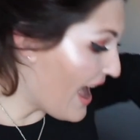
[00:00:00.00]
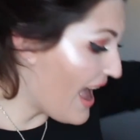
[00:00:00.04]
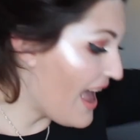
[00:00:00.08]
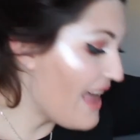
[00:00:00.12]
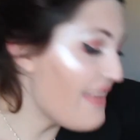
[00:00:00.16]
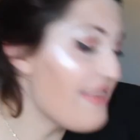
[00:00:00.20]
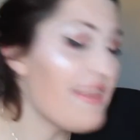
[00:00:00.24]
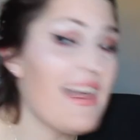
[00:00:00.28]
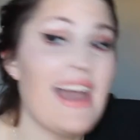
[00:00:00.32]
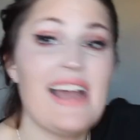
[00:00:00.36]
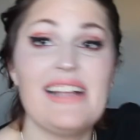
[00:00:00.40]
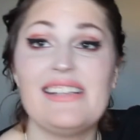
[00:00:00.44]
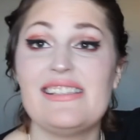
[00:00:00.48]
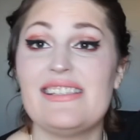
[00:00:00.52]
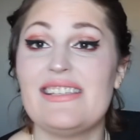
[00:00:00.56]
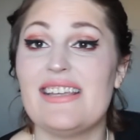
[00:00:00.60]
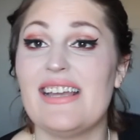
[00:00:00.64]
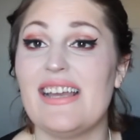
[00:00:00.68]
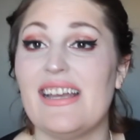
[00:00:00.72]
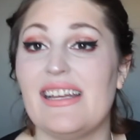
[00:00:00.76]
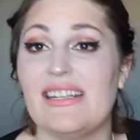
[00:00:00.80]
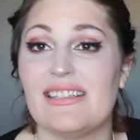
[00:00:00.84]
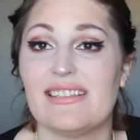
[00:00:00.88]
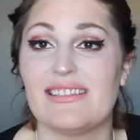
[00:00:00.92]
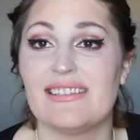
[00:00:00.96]
And that's
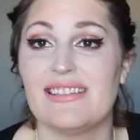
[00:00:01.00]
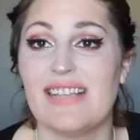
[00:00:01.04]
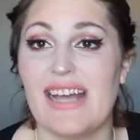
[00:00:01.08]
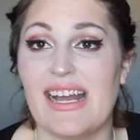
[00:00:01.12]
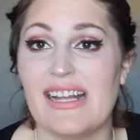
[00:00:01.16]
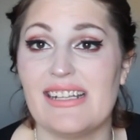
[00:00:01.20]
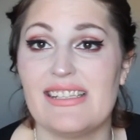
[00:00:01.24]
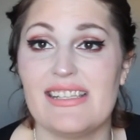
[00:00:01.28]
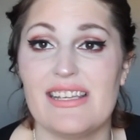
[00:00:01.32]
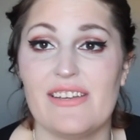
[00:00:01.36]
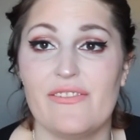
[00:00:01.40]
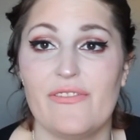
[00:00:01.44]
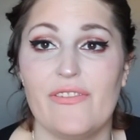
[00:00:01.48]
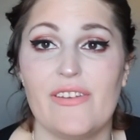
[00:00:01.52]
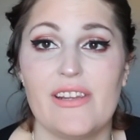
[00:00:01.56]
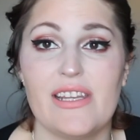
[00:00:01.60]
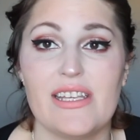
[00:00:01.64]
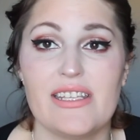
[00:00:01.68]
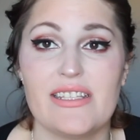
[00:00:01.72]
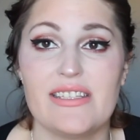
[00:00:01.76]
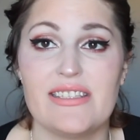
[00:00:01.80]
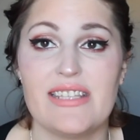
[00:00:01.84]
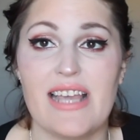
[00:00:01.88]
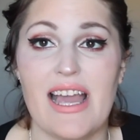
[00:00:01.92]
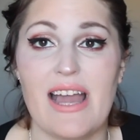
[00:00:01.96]
it. That's it for
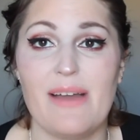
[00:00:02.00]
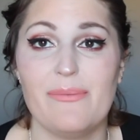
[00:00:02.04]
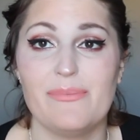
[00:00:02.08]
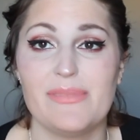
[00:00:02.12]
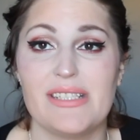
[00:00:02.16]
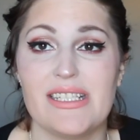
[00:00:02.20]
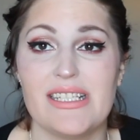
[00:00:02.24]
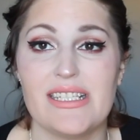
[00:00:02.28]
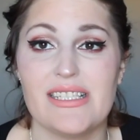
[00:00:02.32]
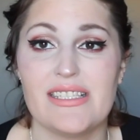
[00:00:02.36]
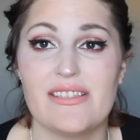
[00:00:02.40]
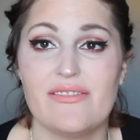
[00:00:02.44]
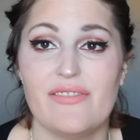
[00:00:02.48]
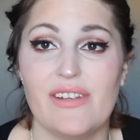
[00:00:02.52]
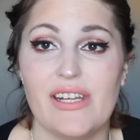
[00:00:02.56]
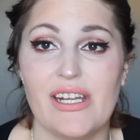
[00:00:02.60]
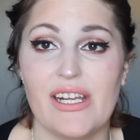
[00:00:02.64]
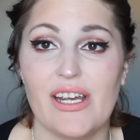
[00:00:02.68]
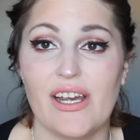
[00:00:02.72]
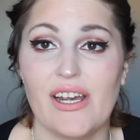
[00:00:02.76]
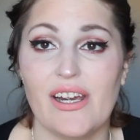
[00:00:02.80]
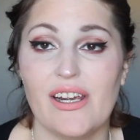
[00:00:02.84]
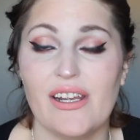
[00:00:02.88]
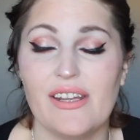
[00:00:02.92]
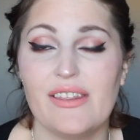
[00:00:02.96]
this Empties
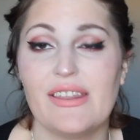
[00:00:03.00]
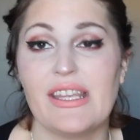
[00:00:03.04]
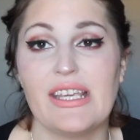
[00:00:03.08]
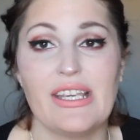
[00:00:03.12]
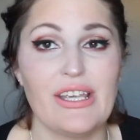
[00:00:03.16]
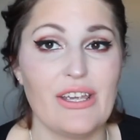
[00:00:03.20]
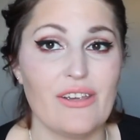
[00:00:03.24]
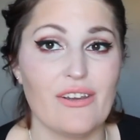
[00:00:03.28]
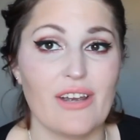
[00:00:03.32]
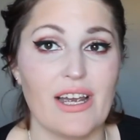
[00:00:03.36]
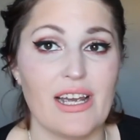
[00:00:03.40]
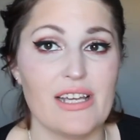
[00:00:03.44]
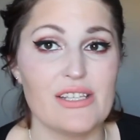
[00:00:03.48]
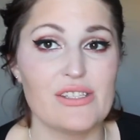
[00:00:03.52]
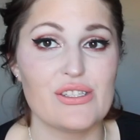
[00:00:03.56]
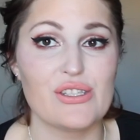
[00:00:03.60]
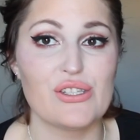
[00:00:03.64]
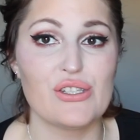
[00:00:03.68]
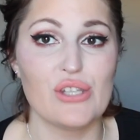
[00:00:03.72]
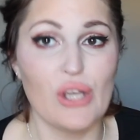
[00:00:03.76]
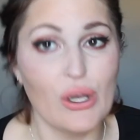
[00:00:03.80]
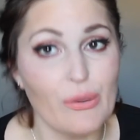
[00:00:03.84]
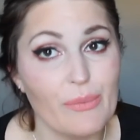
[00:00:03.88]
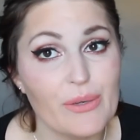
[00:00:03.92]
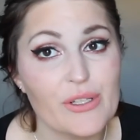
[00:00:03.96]
video. Thank you guys
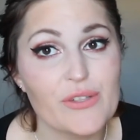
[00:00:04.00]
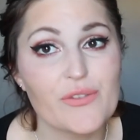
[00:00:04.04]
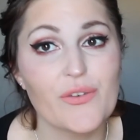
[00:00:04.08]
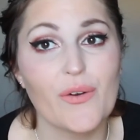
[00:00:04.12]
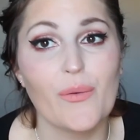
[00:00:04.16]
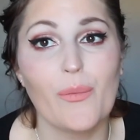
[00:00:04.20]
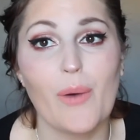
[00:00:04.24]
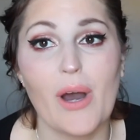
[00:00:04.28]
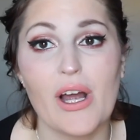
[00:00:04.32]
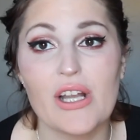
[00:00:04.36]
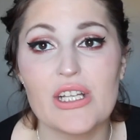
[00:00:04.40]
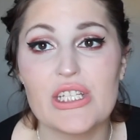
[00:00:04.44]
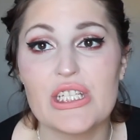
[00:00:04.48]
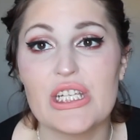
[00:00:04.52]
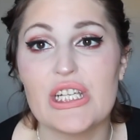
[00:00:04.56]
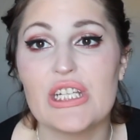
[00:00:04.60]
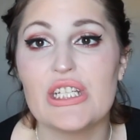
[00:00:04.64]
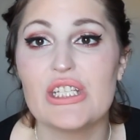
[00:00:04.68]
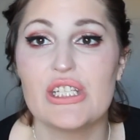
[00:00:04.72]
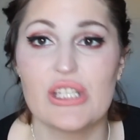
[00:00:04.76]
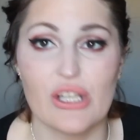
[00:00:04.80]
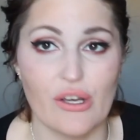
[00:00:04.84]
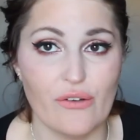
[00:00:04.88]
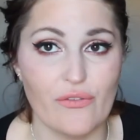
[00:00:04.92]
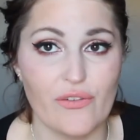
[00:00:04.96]
so much for
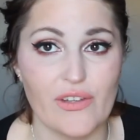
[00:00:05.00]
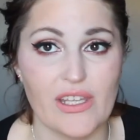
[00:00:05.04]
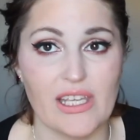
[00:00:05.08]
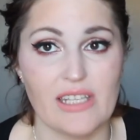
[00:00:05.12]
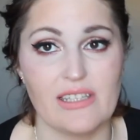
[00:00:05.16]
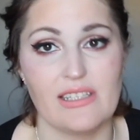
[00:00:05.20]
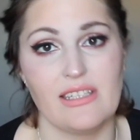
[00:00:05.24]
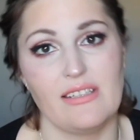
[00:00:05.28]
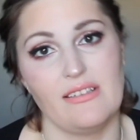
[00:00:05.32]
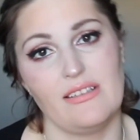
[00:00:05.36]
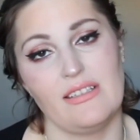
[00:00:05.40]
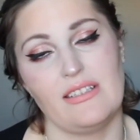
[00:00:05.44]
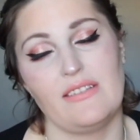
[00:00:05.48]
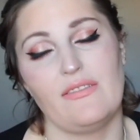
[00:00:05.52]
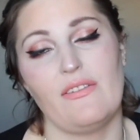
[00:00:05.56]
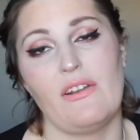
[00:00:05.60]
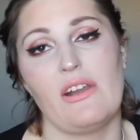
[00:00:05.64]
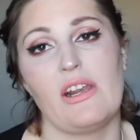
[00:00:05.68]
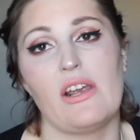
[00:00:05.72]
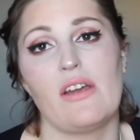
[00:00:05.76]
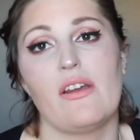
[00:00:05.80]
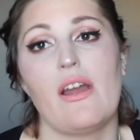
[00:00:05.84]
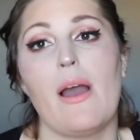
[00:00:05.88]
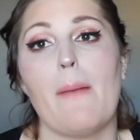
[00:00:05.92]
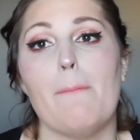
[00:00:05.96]
watching. Don't forget to give this
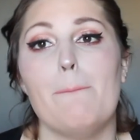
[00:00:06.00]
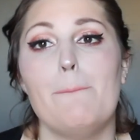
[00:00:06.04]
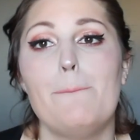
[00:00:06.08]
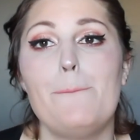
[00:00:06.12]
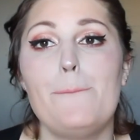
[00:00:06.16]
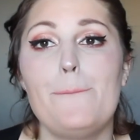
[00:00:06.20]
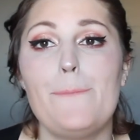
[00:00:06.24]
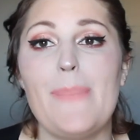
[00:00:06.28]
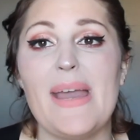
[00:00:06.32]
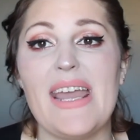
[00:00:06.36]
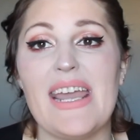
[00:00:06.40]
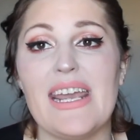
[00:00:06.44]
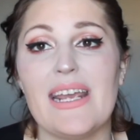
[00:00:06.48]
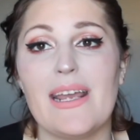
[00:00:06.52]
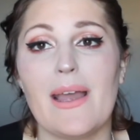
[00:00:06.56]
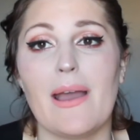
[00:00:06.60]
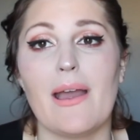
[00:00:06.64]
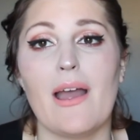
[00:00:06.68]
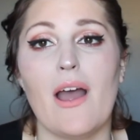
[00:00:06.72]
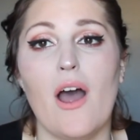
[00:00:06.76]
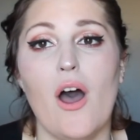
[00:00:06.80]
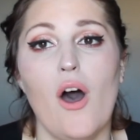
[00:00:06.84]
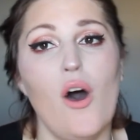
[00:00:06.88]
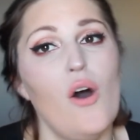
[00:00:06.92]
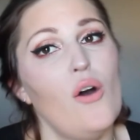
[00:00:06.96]
video a big
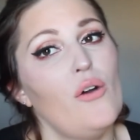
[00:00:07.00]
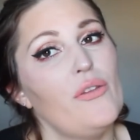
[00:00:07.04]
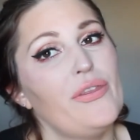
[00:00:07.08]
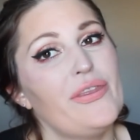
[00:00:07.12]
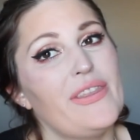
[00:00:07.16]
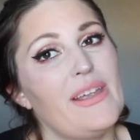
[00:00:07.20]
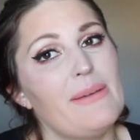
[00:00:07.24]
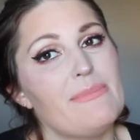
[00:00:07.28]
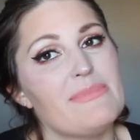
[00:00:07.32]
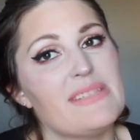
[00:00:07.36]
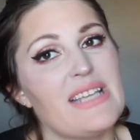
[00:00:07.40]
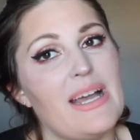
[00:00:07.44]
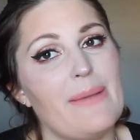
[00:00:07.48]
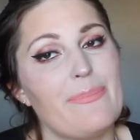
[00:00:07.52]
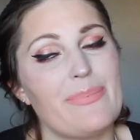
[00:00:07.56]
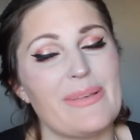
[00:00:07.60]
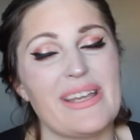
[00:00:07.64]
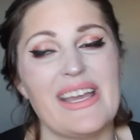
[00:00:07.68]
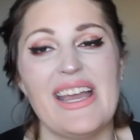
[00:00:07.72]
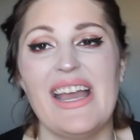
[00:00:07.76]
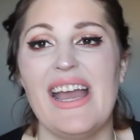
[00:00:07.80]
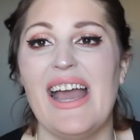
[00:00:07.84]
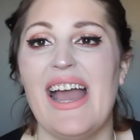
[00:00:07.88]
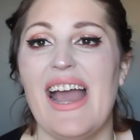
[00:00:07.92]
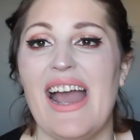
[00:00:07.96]
old thumbs
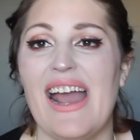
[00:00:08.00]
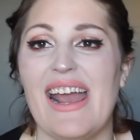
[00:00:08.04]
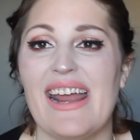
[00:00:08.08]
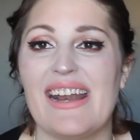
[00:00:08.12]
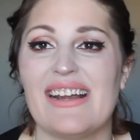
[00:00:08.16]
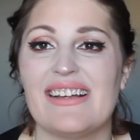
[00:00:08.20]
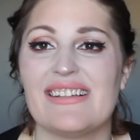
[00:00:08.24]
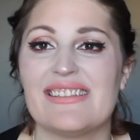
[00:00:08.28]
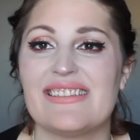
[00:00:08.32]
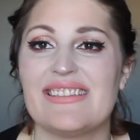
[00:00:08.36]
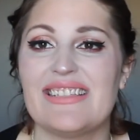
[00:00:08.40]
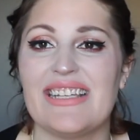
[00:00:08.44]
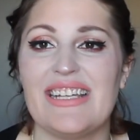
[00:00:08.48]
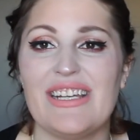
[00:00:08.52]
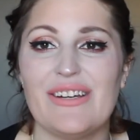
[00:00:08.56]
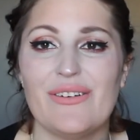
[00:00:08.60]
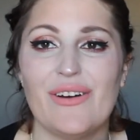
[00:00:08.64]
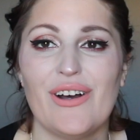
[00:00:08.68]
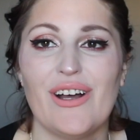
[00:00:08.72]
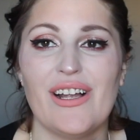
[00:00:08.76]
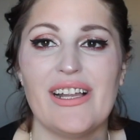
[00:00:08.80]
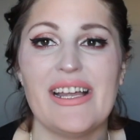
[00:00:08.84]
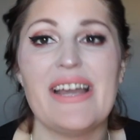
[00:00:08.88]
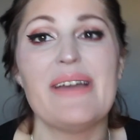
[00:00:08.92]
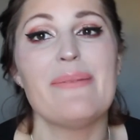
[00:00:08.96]
up. And I'll see you
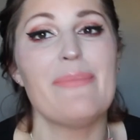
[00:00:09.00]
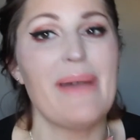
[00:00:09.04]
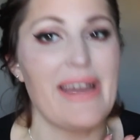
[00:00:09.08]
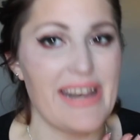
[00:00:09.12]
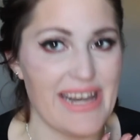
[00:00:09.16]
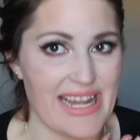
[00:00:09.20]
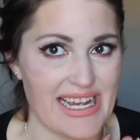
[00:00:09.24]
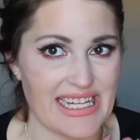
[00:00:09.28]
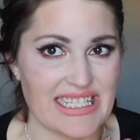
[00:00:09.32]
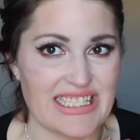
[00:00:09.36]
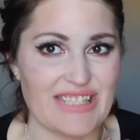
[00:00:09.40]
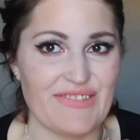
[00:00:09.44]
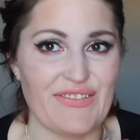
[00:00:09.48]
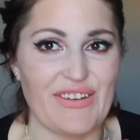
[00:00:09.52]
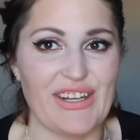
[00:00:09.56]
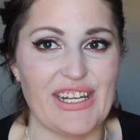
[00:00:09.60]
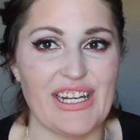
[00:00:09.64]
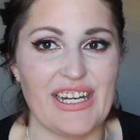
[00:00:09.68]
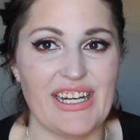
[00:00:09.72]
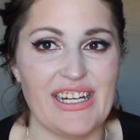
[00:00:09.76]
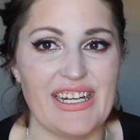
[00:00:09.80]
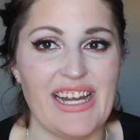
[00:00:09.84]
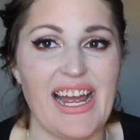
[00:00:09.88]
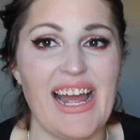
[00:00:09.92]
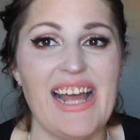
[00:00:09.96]
all in my next
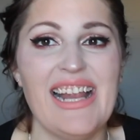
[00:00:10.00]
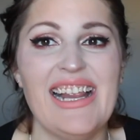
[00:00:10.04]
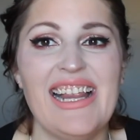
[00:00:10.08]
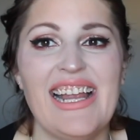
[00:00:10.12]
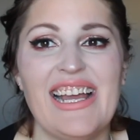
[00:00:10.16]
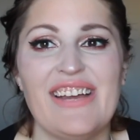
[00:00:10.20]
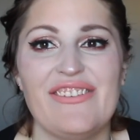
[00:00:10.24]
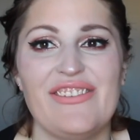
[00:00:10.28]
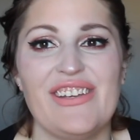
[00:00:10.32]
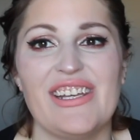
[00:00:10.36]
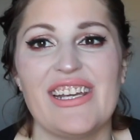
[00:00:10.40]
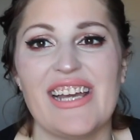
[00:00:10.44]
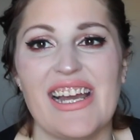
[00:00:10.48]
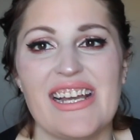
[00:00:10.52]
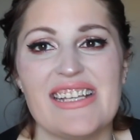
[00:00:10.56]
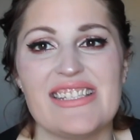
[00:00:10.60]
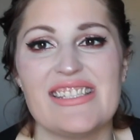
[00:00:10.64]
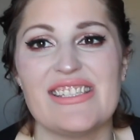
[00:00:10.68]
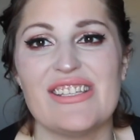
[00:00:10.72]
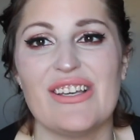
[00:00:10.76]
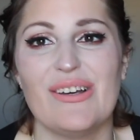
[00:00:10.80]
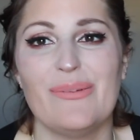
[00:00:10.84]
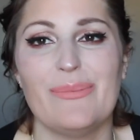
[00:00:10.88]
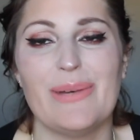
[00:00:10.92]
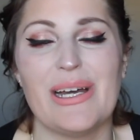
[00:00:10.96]
video. I love you
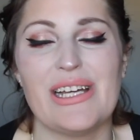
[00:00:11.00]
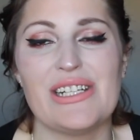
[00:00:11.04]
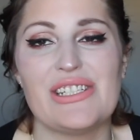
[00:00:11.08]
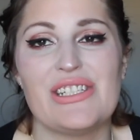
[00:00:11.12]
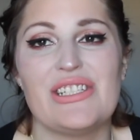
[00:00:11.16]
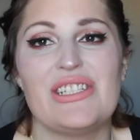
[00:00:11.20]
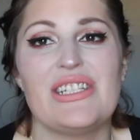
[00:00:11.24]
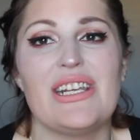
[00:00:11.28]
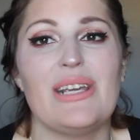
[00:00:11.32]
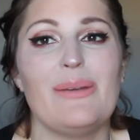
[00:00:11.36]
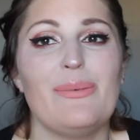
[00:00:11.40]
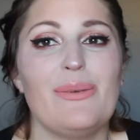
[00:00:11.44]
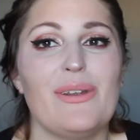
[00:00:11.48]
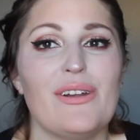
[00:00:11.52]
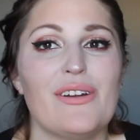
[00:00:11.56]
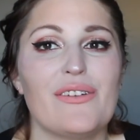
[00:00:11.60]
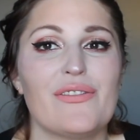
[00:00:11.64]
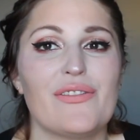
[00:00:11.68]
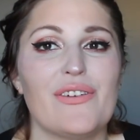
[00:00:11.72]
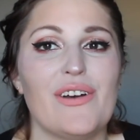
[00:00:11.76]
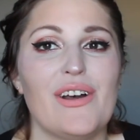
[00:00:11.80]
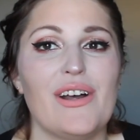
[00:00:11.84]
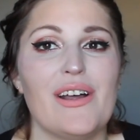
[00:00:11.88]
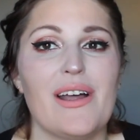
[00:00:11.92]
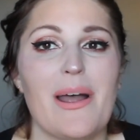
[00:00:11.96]
guys so much. Stay
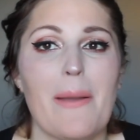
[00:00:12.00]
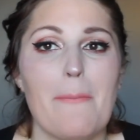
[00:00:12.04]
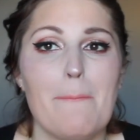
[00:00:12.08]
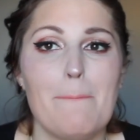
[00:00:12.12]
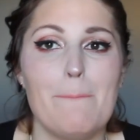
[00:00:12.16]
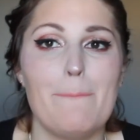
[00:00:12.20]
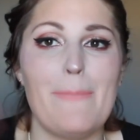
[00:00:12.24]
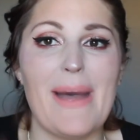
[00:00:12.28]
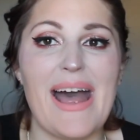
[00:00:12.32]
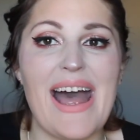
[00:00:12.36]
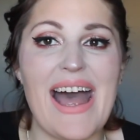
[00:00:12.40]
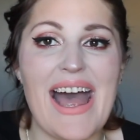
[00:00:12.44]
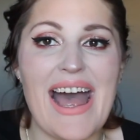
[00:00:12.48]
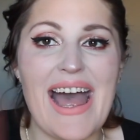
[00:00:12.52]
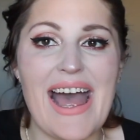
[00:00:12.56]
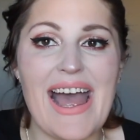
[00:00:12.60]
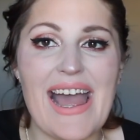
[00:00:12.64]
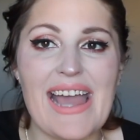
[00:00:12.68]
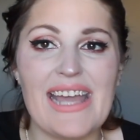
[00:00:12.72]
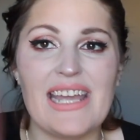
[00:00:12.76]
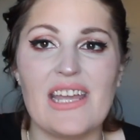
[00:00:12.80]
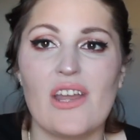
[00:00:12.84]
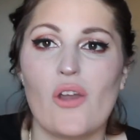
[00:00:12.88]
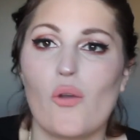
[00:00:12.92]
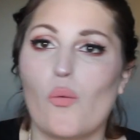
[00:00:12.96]
beautiful.
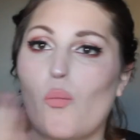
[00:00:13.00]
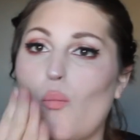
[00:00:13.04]
Bye.